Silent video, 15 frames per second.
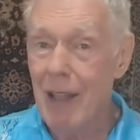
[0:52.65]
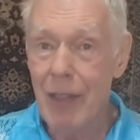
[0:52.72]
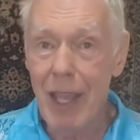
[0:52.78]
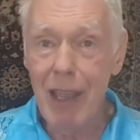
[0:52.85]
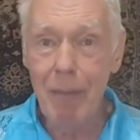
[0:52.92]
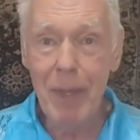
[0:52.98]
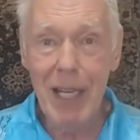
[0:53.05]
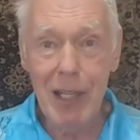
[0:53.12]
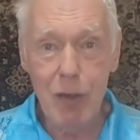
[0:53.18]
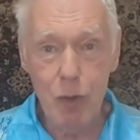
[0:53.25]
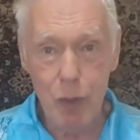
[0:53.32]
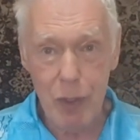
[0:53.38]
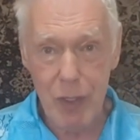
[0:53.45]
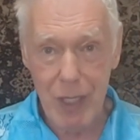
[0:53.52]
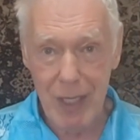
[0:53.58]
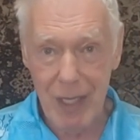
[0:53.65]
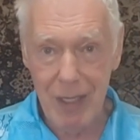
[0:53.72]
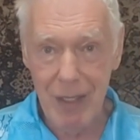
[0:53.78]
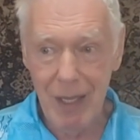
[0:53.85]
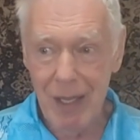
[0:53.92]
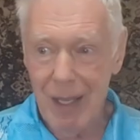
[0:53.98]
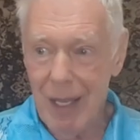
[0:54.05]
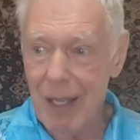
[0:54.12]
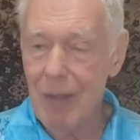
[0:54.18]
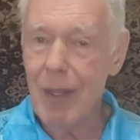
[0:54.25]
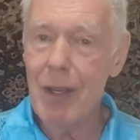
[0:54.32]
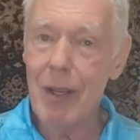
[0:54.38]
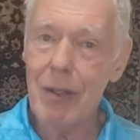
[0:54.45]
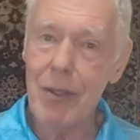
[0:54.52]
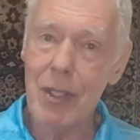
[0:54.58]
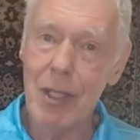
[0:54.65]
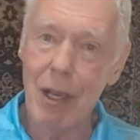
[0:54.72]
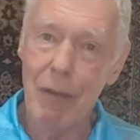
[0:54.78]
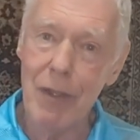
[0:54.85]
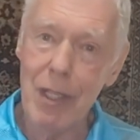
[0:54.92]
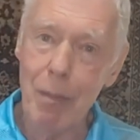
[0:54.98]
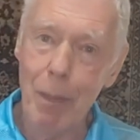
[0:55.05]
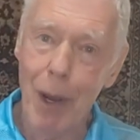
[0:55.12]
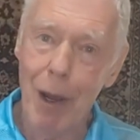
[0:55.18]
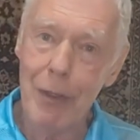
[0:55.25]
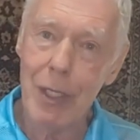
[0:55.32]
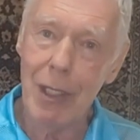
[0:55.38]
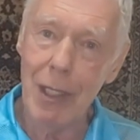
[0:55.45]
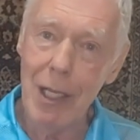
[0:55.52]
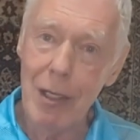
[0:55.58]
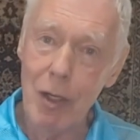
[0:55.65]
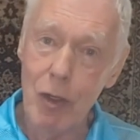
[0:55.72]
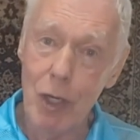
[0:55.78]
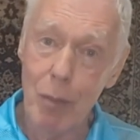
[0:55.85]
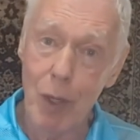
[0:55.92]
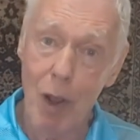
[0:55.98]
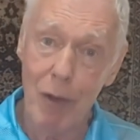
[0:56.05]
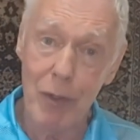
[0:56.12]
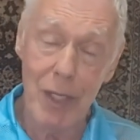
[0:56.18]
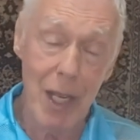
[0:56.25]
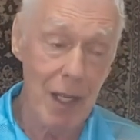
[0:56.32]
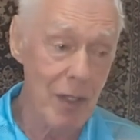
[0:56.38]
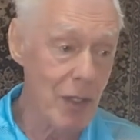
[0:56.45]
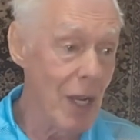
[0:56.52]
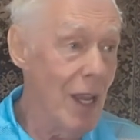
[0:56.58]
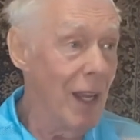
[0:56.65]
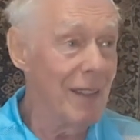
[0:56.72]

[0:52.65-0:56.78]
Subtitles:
they've been interested in the Conservative Party leadership contest.